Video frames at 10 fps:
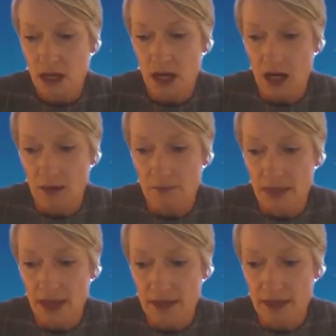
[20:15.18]

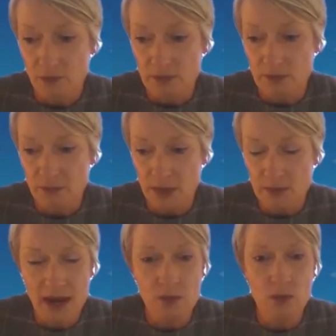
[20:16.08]
And we
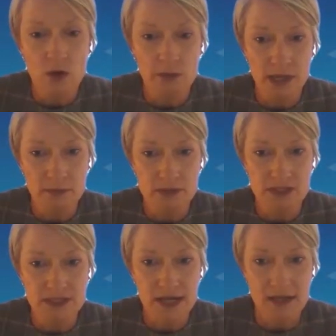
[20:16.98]
may well be able to
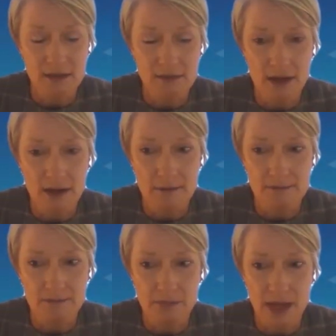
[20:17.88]
take
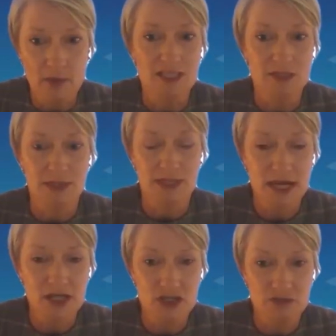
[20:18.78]
our
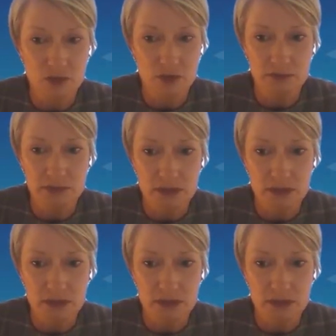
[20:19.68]
expectation of what